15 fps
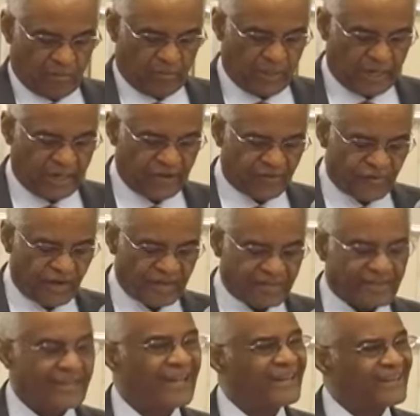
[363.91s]
But I
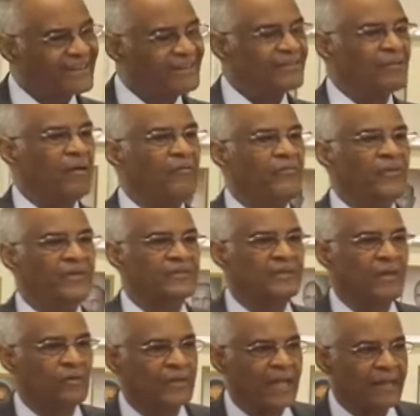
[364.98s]
trust that it is obvious
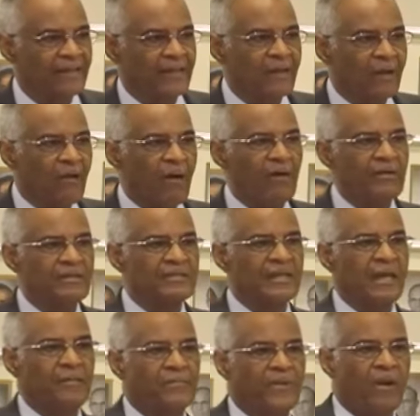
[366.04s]
now that the
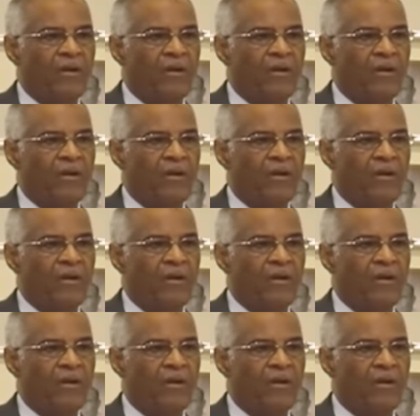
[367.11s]
concept